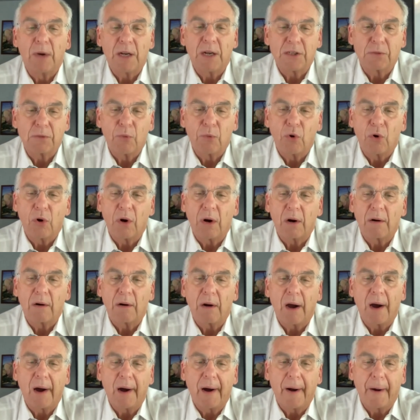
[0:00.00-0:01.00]
much
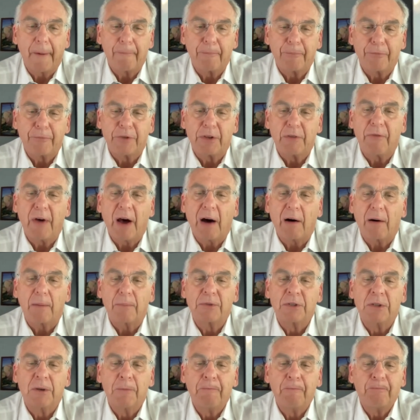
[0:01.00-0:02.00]
more
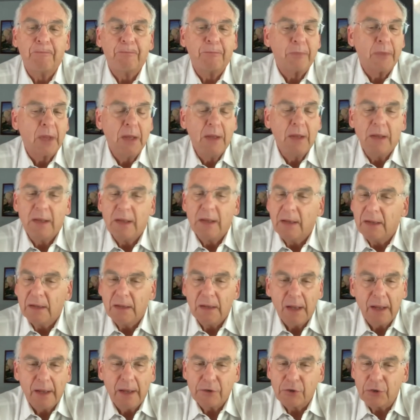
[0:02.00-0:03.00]
developed.
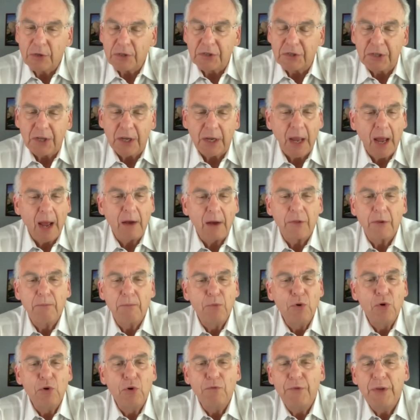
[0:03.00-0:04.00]
Interesting how the
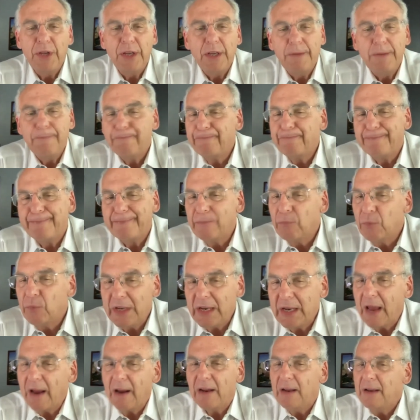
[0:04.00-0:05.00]
movie,
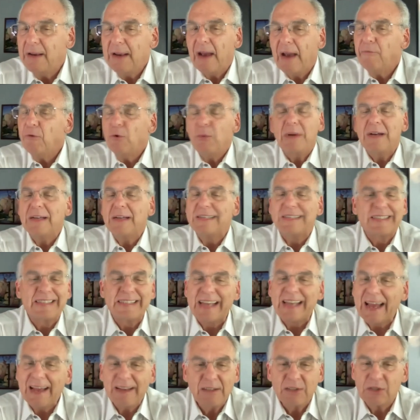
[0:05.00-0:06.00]
never really
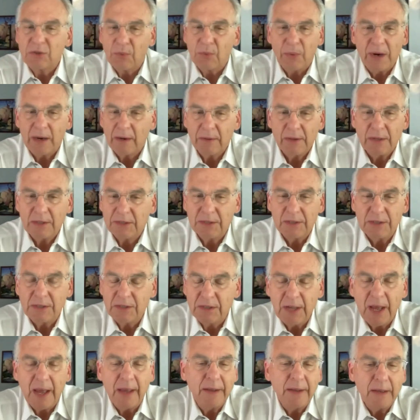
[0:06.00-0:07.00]
says where this
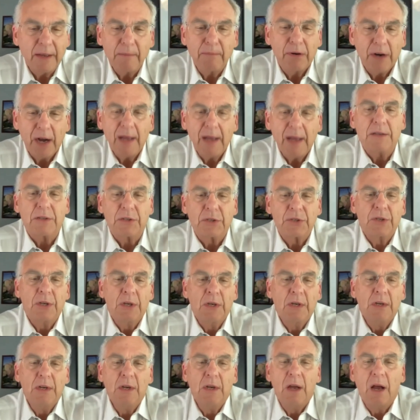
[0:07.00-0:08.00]
is taking place.
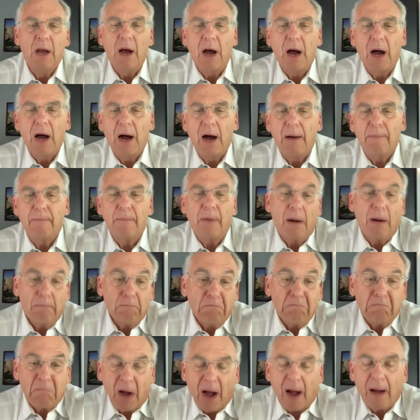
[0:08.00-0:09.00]

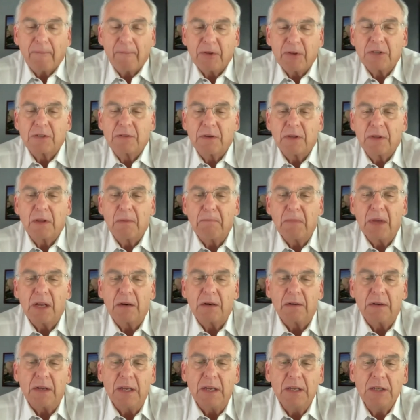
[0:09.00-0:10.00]
Obviously the
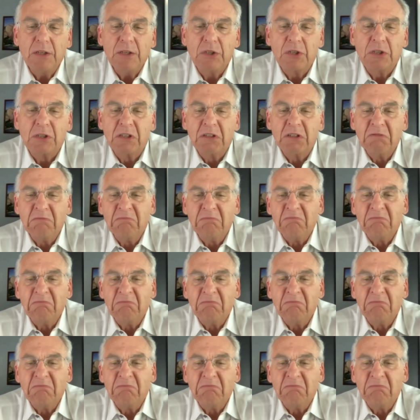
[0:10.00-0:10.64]
Middle East,